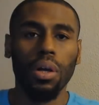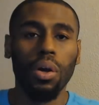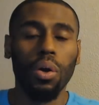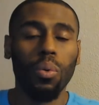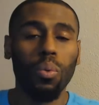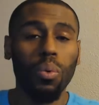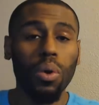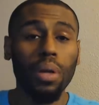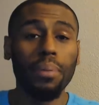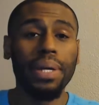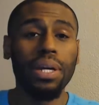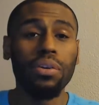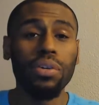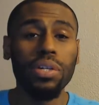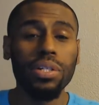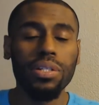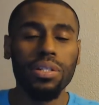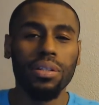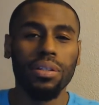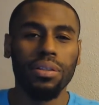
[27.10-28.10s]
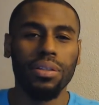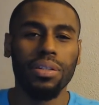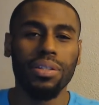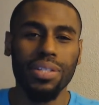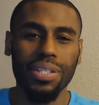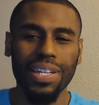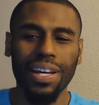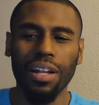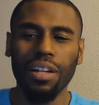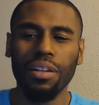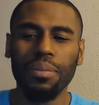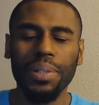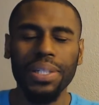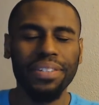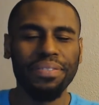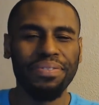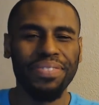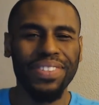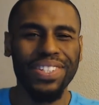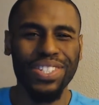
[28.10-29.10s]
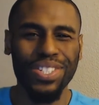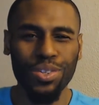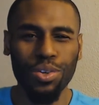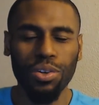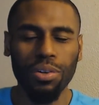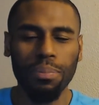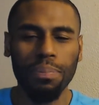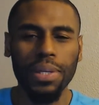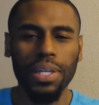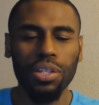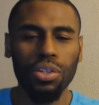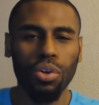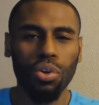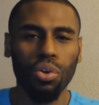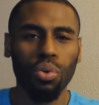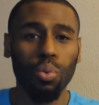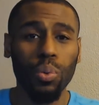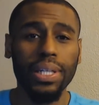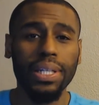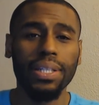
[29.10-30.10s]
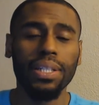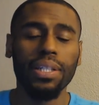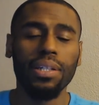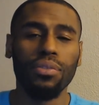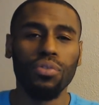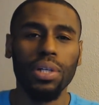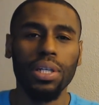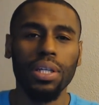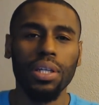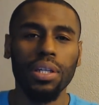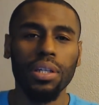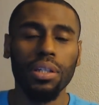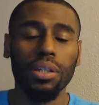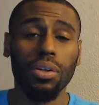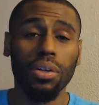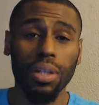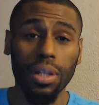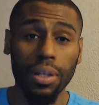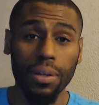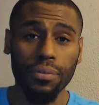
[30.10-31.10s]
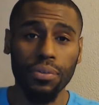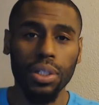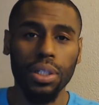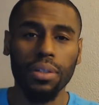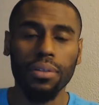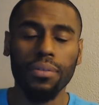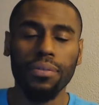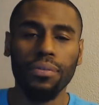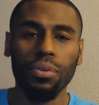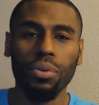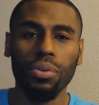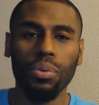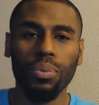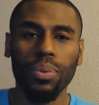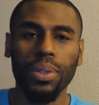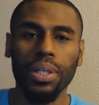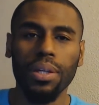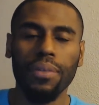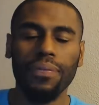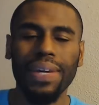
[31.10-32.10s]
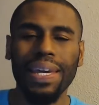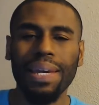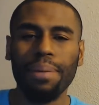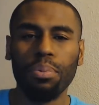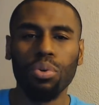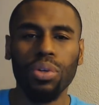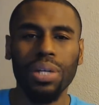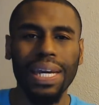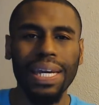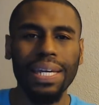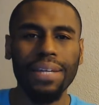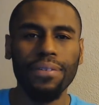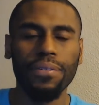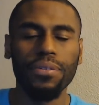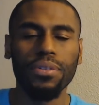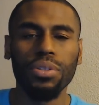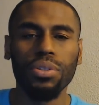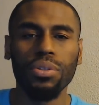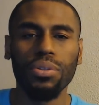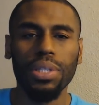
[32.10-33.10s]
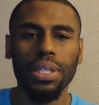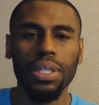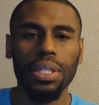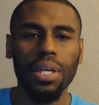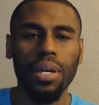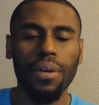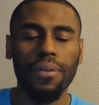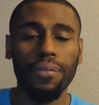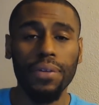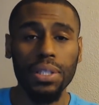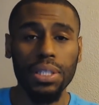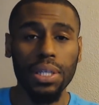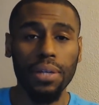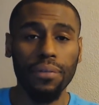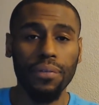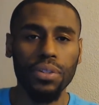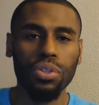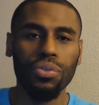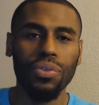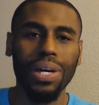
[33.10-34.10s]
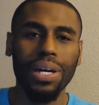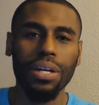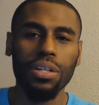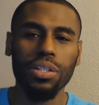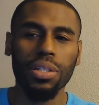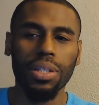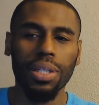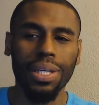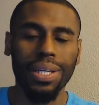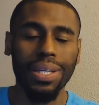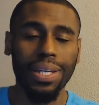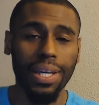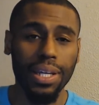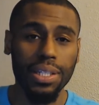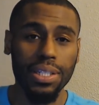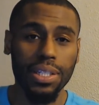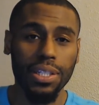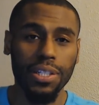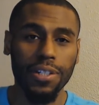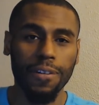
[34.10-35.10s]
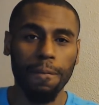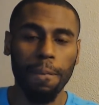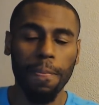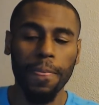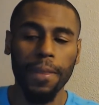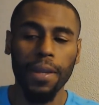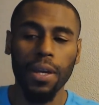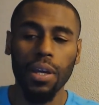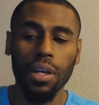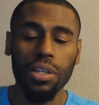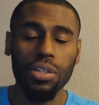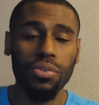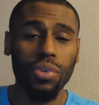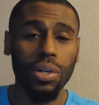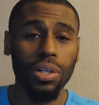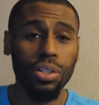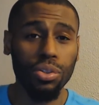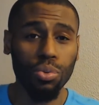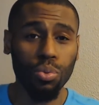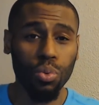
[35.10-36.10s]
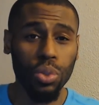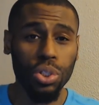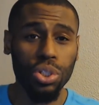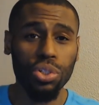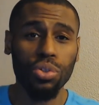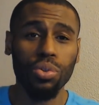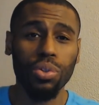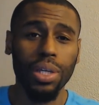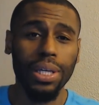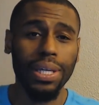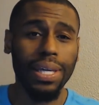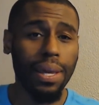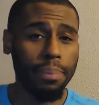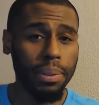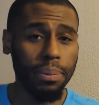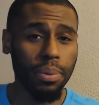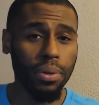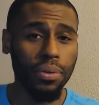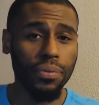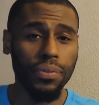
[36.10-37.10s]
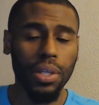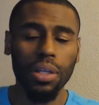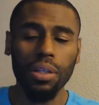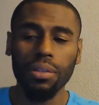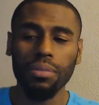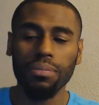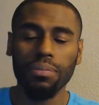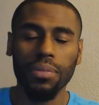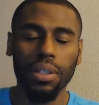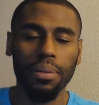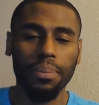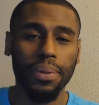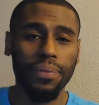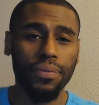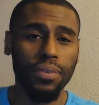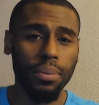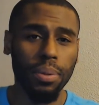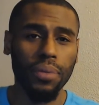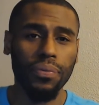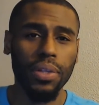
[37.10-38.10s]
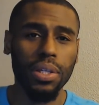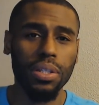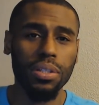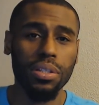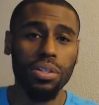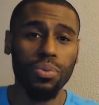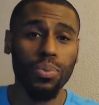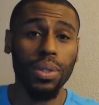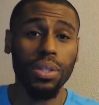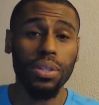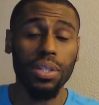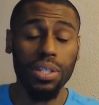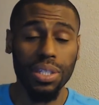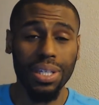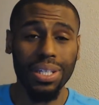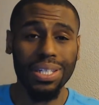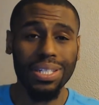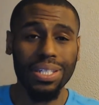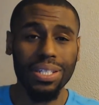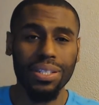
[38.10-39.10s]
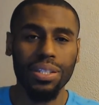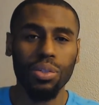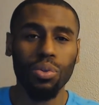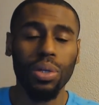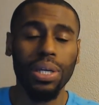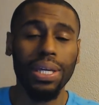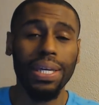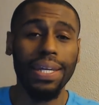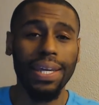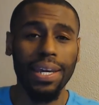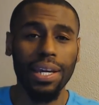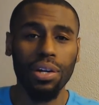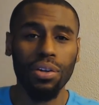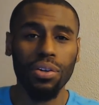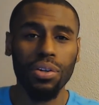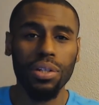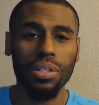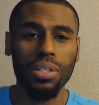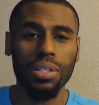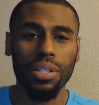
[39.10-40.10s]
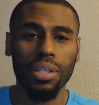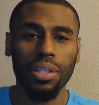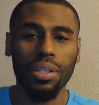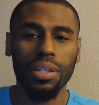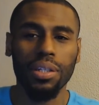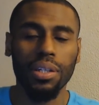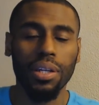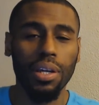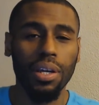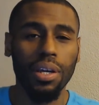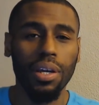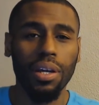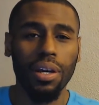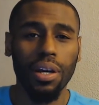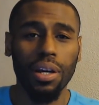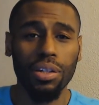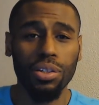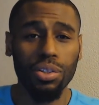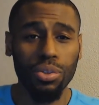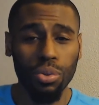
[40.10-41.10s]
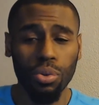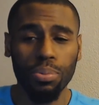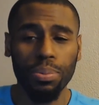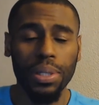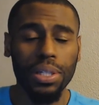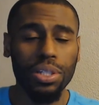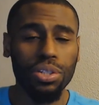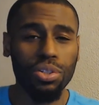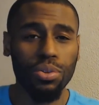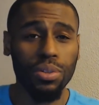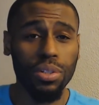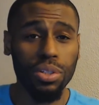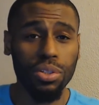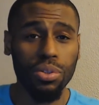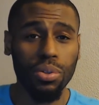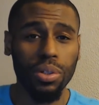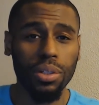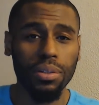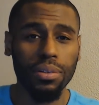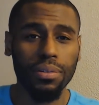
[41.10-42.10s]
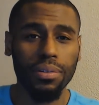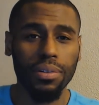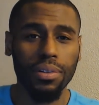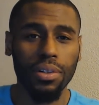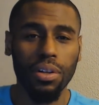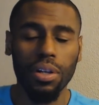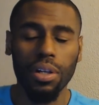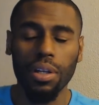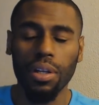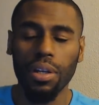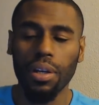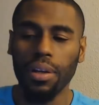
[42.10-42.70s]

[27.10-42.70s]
Welcome, Aries. This is Solomon. This is going to be your weekly reading, your love reading for the week of April 9th to the 15th of 2018. So I do wish you a happy birthday. If your birthday is this week, the sun is still in Aries, and I do hope that you enjoy it. All right.